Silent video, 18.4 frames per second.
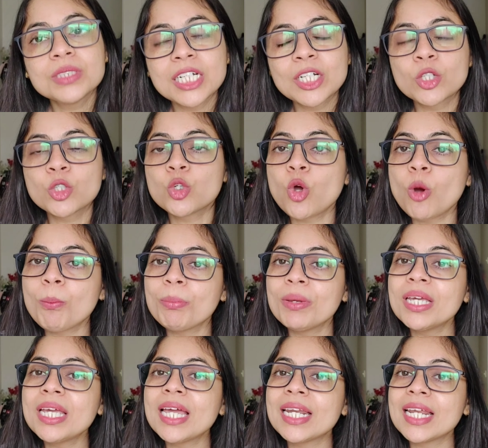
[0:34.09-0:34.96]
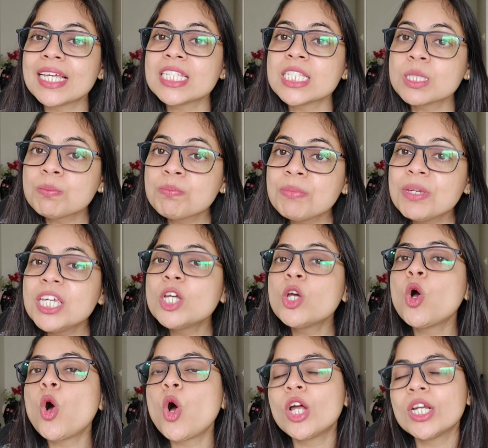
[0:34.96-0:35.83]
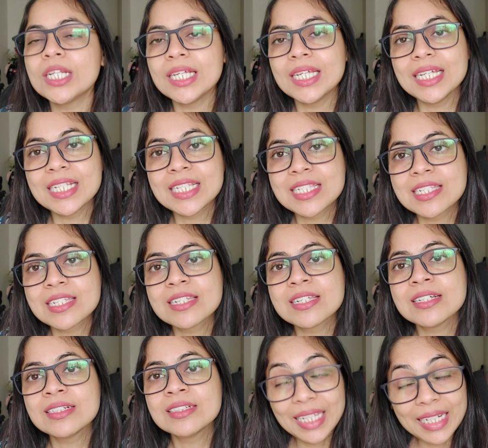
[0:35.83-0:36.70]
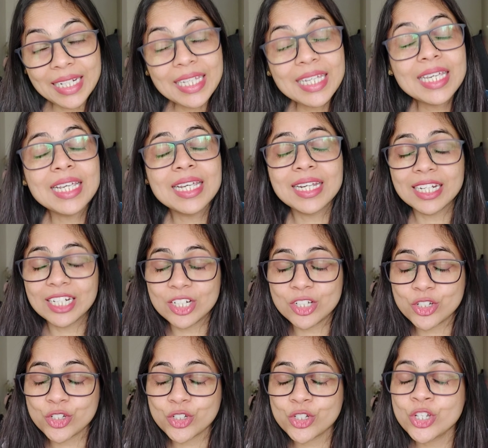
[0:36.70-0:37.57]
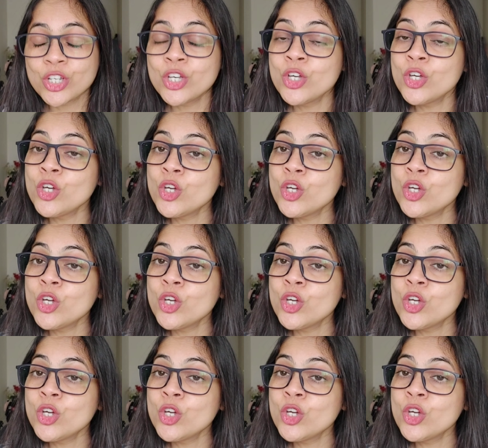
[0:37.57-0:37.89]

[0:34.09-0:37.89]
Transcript: the topic and I speak on it in English.